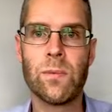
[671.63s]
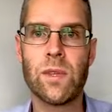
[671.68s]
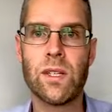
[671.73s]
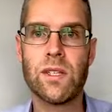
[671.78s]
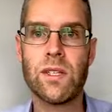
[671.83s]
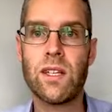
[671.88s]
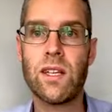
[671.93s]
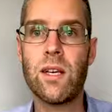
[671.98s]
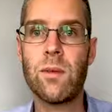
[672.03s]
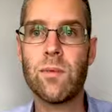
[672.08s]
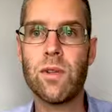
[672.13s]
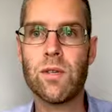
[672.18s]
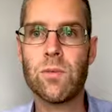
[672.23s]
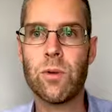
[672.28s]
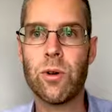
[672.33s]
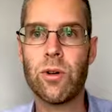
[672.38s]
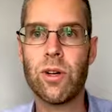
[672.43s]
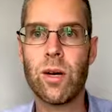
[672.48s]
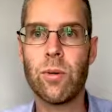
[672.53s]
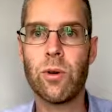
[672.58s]
To keep this
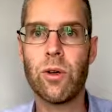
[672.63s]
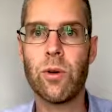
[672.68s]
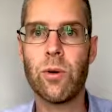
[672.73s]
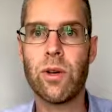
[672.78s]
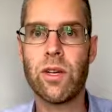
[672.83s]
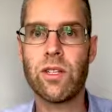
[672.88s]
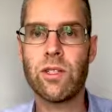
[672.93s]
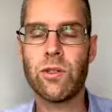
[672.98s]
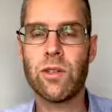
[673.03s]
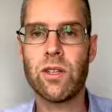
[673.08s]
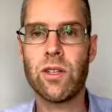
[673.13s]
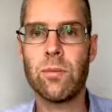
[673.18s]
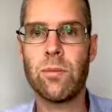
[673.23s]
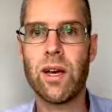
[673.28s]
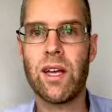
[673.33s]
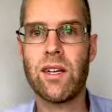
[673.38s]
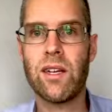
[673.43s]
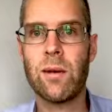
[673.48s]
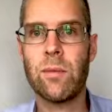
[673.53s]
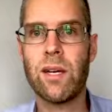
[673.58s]
program going during the
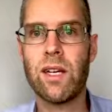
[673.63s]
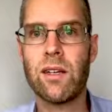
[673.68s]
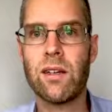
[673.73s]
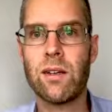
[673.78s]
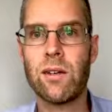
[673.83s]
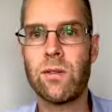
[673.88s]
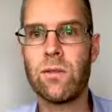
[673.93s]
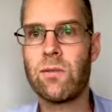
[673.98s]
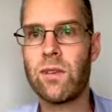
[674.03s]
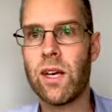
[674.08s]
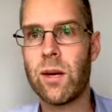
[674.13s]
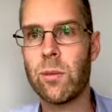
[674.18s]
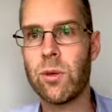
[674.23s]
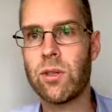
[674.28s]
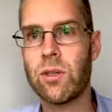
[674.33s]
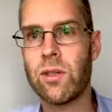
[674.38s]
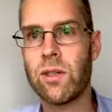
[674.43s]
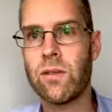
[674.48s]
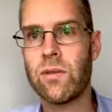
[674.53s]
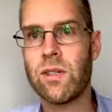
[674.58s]
pandemic, Viamo
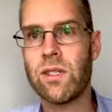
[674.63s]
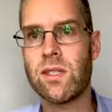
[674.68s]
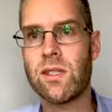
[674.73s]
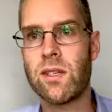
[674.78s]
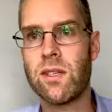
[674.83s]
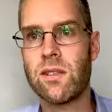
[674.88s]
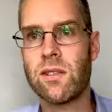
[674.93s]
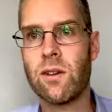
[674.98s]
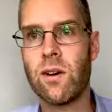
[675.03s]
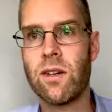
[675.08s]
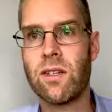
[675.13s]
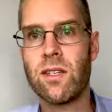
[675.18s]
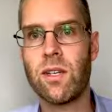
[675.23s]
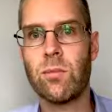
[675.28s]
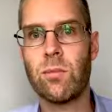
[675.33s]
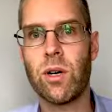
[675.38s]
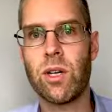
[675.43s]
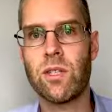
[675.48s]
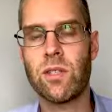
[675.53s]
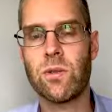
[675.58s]
delivered 6
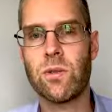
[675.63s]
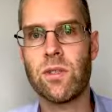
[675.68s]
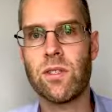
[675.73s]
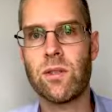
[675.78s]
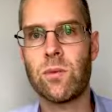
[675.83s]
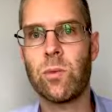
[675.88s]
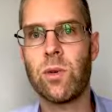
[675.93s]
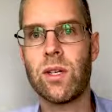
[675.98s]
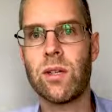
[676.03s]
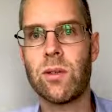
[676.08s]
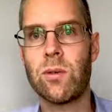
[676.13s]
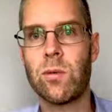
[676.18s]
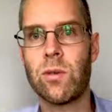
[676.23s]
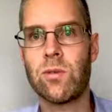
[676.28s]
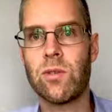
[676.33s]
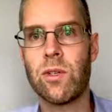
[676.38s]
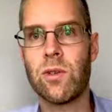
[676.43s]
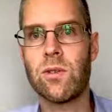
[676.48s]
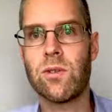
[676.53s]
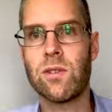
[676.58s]
content modules and weekly
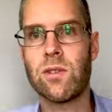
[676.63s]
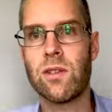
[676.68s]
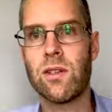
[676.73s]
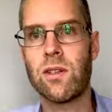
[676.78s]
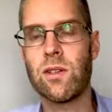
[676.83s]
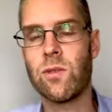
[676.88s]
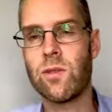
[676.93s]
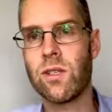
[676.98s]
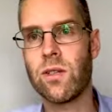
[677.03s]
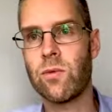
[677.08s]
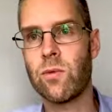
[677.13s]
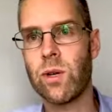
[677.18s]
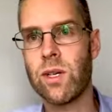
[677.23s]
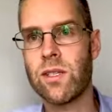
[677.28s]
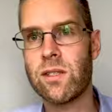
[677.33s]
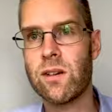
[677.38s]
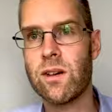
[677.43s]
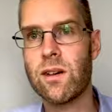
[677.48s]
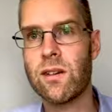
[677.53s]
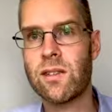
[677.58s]
reviews using
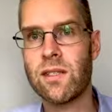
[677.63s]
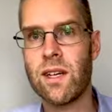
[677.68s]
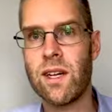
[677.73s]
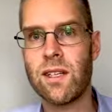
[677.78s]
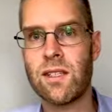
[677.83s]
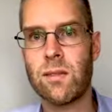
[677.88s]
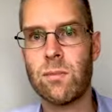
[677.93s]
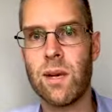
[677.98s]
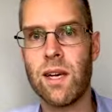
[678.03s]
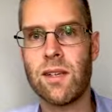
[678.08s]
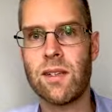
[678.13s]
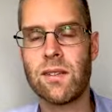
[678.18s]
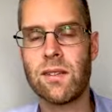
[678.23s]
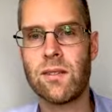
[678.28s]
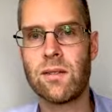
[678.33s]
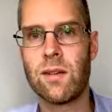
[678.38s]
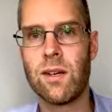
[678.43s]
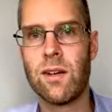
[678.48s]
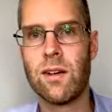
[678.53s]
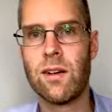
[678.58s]
voice calls and SMS.
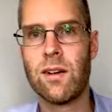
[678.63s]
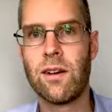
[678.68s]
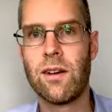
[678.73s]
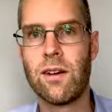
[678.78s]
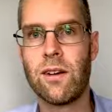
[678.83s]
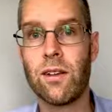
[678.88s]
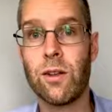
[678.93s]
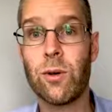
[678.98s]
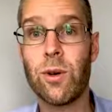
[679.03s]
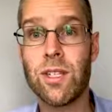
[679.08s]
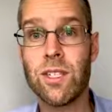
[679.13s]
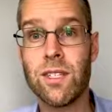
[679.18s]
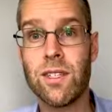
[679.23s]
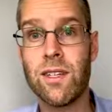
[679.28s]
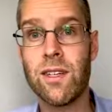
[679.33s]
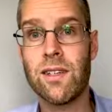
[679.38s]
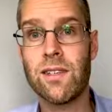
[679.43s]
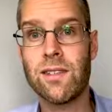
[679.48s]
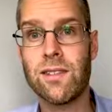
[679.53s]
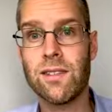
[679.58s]
The question
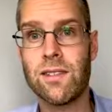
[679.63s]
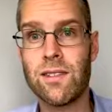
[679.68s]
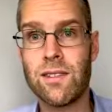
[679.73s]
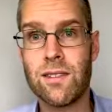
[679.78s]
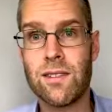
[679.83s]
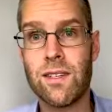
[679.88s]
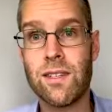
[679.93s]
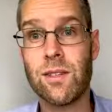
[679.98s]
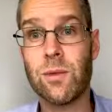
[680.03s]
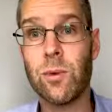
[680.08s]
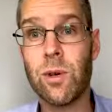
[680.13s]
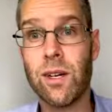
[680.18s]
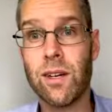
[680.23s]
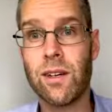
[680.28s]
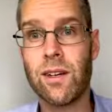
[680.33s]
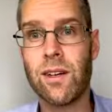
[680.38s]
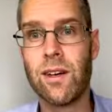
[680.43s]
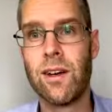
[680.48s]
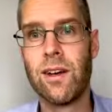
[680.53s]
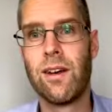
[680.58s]
is, does it
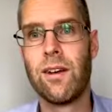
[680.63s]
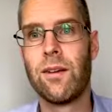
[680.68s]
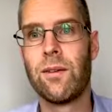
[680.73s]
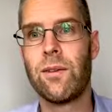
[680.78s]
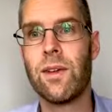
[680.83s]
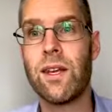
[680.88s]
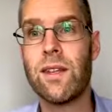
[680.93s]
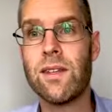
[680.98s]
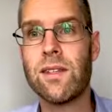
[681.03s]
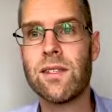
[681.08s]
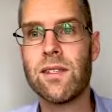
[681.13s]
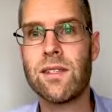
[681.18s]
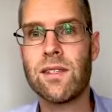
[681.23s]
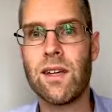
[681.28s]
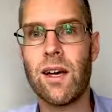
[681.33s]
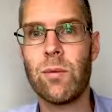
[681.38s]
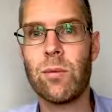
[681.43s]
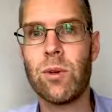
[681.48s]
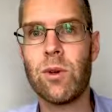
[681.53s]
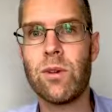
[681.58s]
work? In this
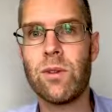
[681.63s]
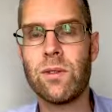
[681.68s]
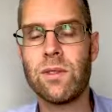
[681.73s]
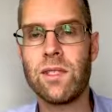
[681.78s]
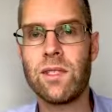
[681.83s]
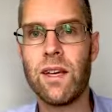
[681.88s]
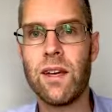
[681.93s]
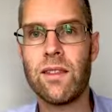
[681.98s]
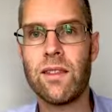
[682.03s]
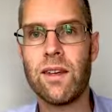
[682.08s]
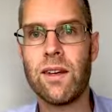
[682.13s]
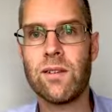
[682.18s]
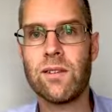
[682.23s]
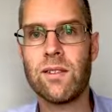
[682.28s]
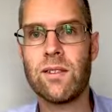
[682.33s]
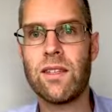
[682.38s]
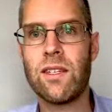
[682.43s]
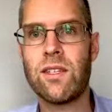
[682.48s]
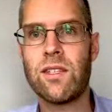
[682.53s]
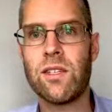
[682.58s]
example,
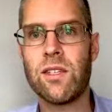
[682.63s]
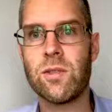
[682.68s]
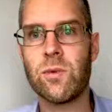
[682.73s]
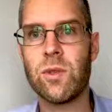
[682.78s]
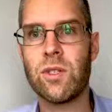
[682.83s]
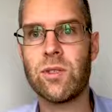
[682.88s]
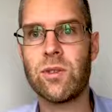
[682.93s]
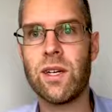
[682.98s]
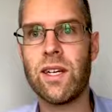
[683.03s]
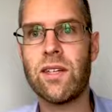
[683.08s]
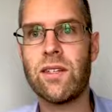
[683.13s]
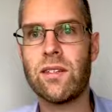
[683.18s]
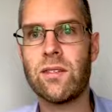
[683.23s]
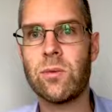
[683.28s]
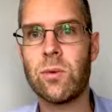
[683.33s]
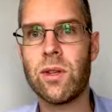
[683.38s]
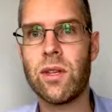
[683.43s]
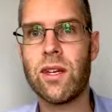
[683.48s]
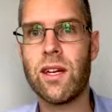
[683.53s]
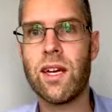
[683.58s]
10,000 teachers were trained
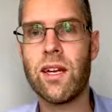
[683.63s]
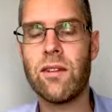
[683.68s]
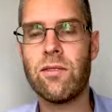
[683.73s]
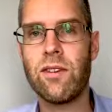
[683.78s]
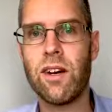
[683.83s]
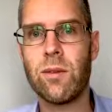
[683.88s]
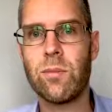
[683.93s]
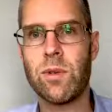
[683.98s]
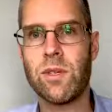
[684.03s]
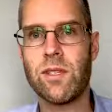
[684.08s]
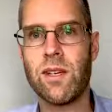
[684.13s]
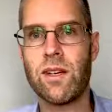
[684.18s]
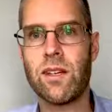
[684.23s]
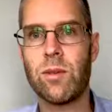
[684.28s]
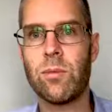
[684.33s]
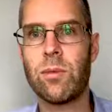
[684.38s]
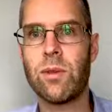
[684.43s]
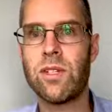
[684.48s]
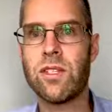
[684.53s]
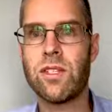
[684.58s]
with an 85%
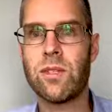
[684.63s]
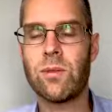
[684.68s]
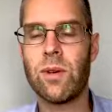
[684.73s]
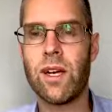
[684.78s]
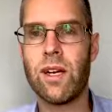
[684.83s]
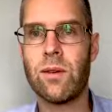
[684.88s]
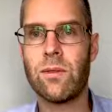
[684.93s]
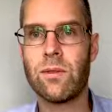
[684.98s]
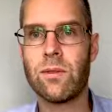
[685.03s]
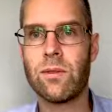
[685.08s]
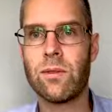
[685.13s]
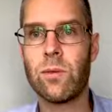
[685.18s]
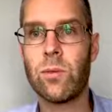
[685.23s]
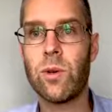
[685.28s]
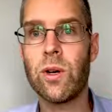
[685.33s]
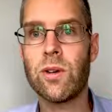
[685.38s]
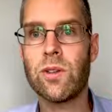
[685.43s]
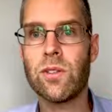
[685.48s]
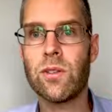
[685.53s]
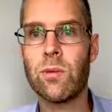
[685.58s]
completion rate. We
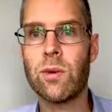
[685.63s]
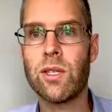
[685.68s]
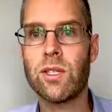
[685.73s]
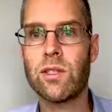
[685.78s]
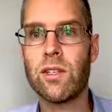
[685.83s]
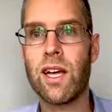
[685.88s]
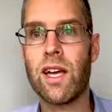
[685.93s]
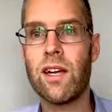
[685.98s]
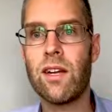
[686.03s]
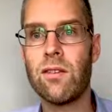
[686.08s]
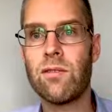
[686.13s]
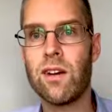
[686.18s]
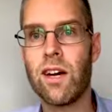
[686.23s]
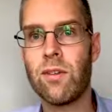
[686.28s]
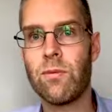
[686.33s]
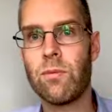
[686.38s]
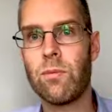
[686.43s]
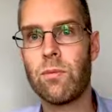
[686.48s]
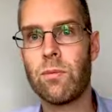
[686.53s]
also measured 85%